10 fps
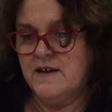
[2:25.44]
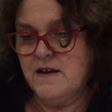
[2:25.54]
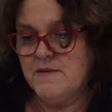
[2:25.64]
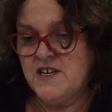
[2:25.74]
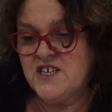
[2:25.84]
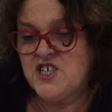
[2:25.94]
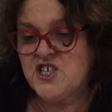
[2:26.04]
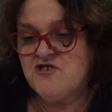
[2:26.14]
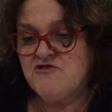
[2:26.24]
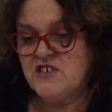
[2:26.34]
I'm going to
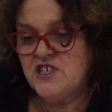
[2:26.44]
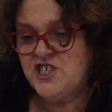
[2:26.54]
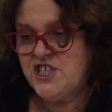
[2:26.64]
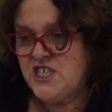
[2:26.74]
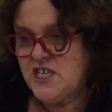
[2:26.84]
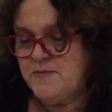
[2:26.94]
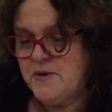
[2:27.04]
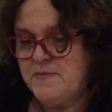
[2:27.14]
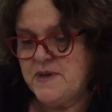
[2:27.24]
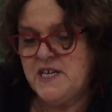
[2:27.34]
scrunch it up a
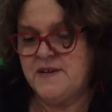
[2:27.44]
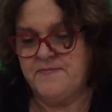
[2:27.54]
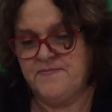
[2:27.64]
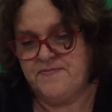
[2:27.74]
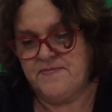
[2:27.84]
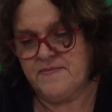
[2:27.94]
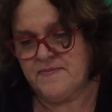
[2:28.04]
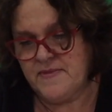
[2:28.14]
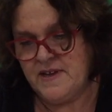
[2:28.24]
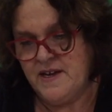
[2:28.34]
bit,
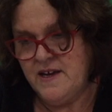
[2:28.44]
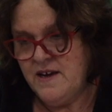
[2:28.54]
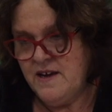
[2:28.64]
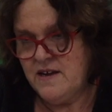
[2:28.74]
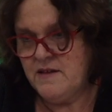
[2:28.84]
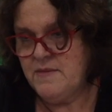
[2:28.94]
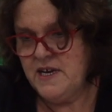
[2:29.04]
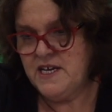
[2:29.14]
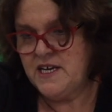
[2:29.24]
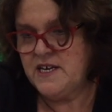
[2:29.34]

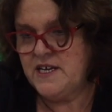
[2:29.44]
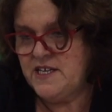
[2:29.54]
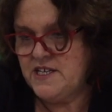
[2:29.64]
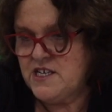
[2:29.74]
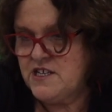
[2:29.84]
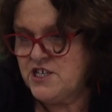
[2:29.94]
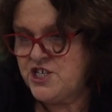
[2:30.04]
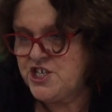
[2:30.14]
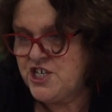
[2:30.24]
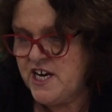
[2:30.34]
make it into the
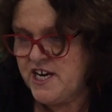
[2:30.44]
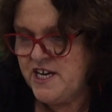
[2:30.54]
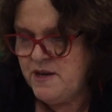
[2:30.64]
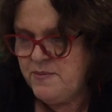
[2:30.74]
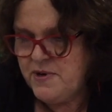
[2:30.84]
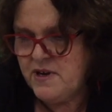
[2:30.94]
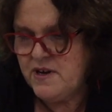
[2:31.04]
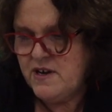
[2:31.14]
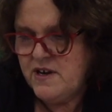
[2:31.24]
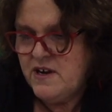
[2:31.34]
shape
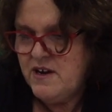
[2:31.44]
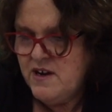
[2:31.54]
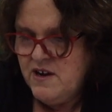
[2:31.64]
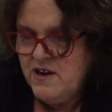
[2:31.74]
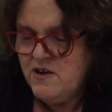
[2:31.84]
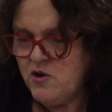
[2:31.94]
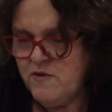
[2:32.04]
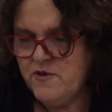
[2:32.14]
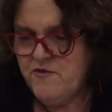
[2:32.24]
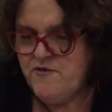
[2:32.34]
of
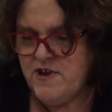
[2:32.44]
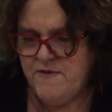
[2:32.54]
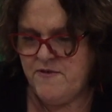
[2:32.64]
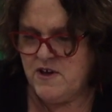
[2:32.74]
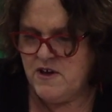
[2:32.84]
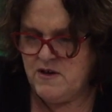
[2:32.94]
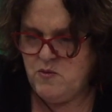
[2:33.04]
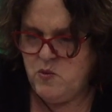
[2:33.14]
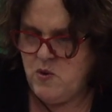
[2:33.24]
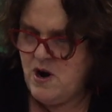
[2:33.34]
a river
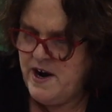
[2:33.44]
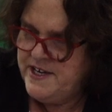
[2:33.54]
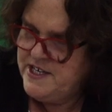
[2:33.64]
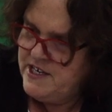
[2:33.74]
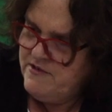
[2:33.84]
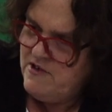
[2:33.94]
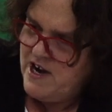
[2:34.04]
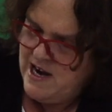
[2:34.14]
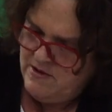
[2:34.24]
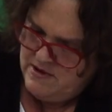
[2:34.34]
winding
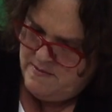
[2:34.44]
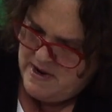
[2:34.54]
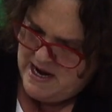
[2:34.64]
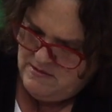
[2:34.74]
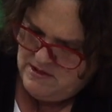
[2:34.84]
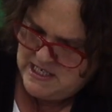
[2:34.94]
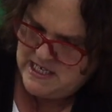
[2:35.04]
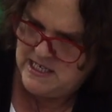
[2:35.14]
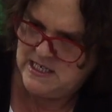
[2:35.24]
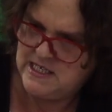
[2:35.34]
around the
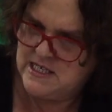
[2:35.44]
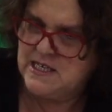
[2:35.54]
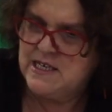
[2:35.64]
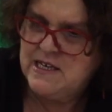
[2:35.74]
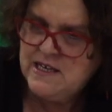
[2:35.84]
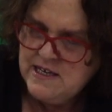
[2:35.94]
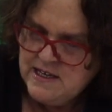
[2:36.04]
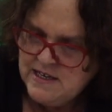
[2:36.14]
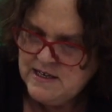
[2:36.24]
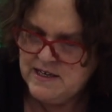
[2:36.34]
mountains.
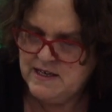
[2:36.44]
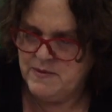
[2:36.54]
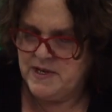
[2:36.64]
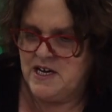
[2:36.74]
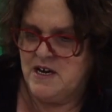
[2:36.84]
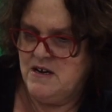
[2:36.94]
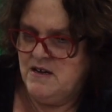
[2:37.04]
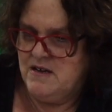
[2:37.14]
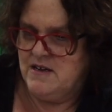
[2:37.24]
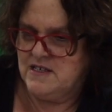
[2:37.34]
There we go.
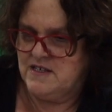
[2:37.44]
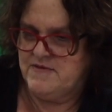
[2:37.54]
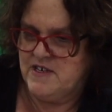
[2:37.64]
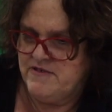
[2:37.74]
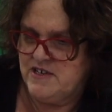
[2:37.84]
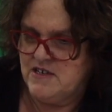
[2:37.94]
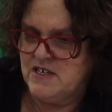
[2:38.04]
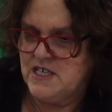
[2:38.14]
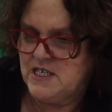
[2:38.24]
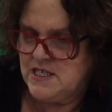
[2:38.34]
That's very nice.